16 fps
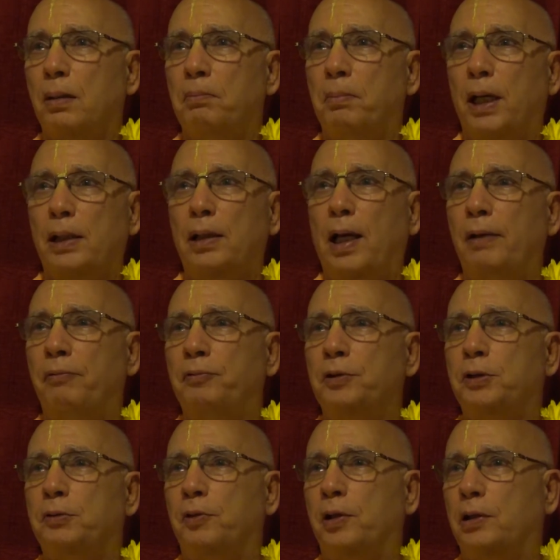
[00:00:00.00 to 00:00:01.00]
My life
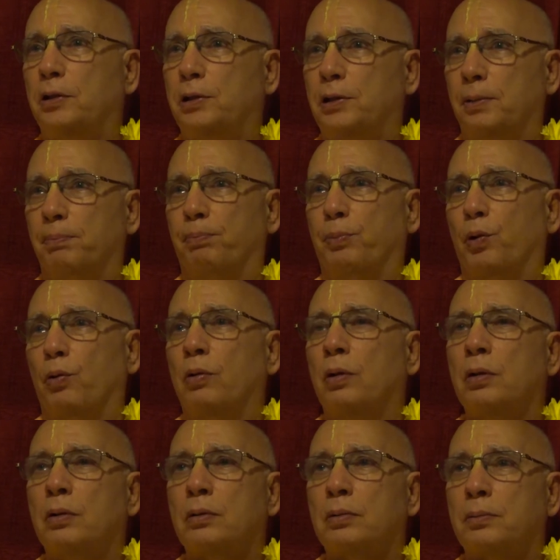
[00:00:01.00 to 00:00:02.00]
is very simple.
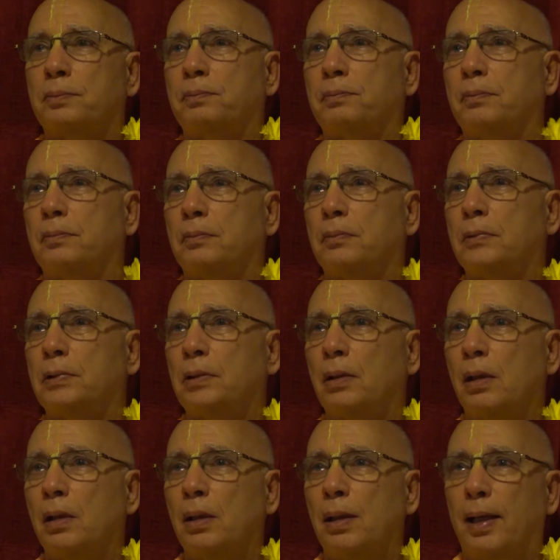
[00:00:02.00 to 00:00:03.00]

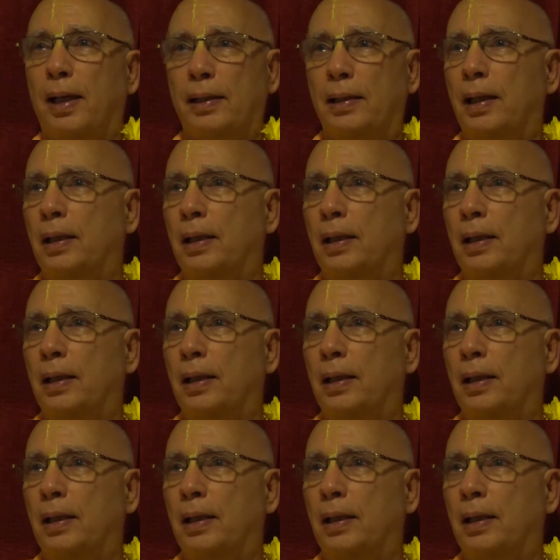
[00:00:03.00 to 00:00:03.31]
And